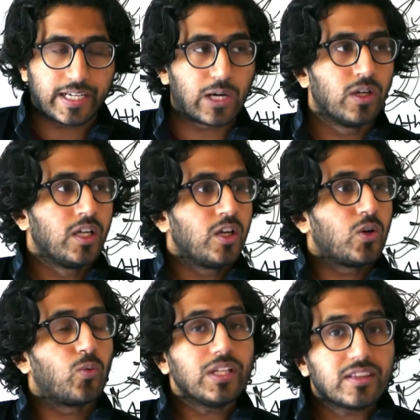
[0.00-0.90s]
Now,
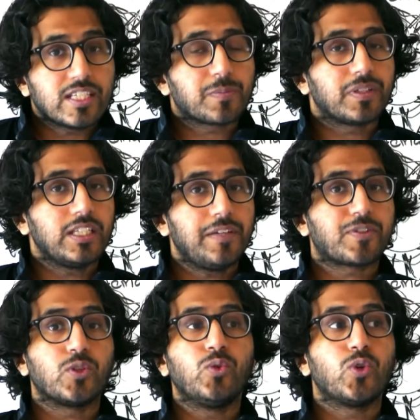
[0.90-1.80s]
with these
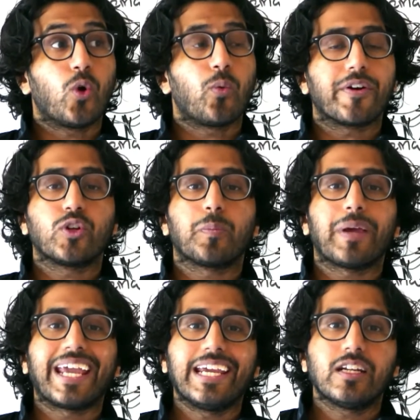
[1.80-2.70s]
beliefs, you know where your
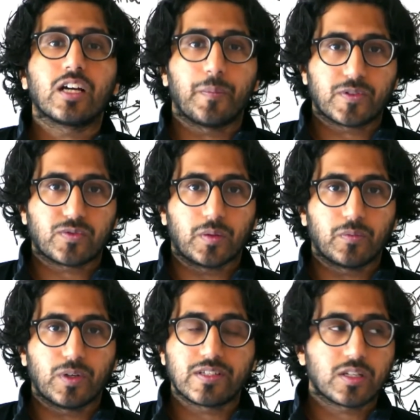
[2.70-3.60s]
pain comes
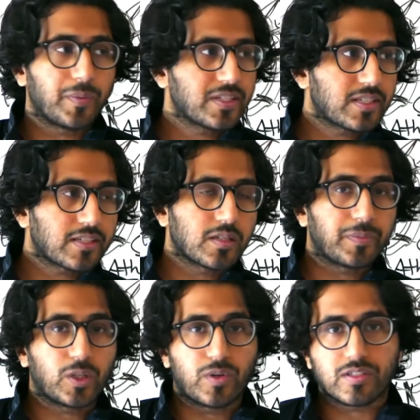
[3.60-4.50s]
from when someone says
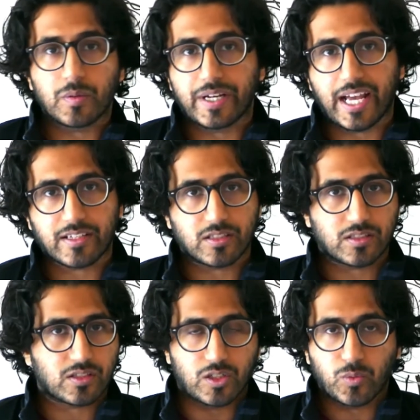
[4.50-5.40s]
something, when someone acts
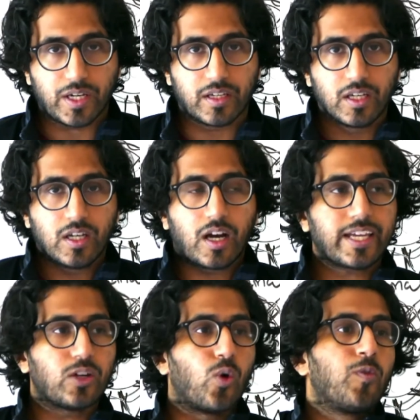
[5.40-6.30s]
a certain way.
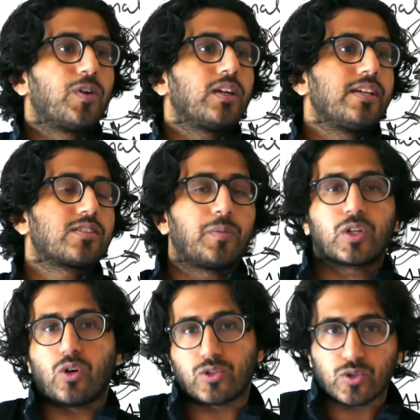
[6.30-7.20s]
Again, overtly,
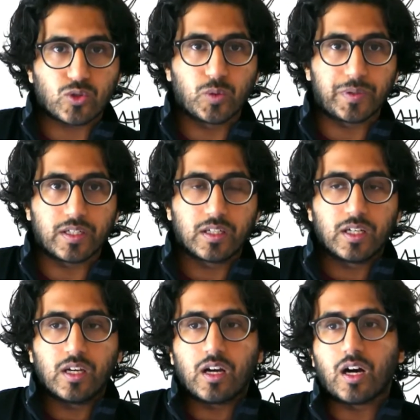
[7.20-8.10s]
someone calls you stupid.
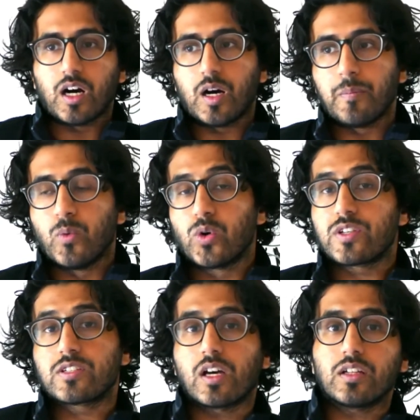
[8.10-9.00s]
More
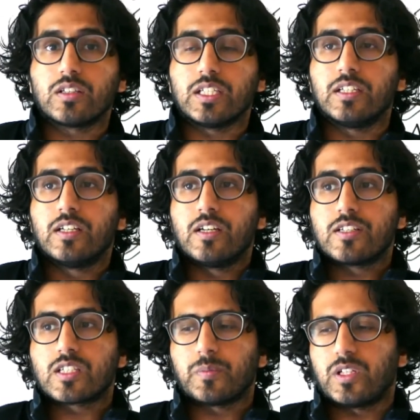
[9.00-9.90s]
subtly,
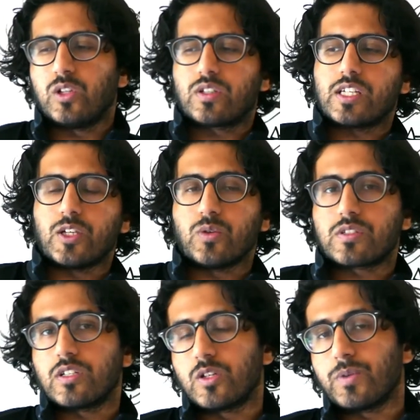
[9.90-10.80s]
someone looks at you a
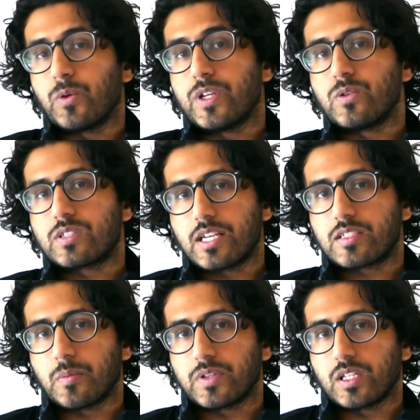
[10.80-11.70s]
certain way when you say
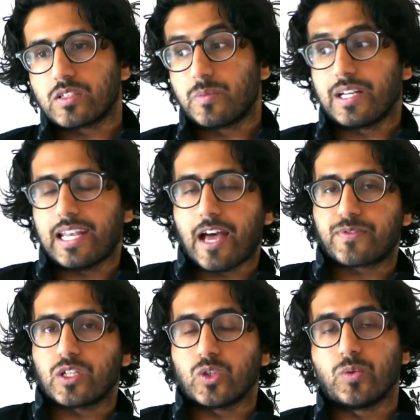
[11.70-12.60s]
something. Someone
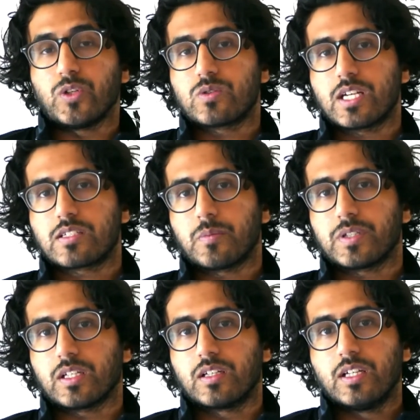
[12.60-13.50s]
laughs at you when you say
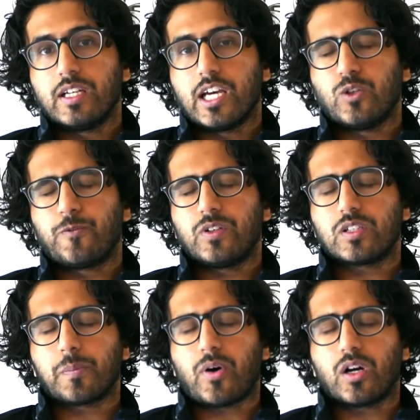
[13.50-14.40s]
something. And you
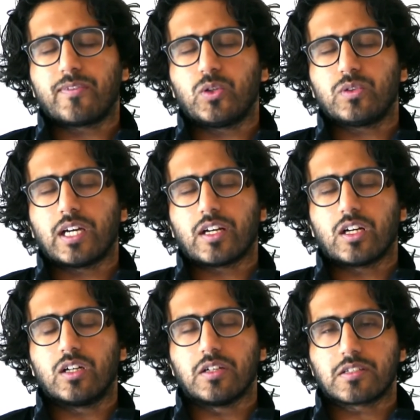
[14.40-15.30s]
feel the part of you that
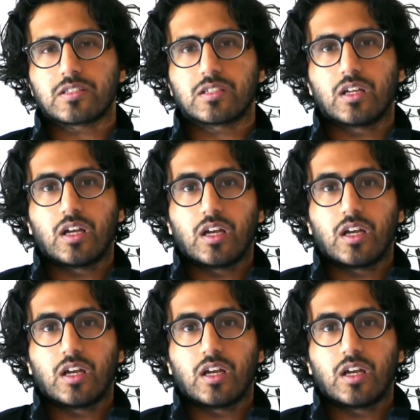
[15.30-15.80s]
hurts.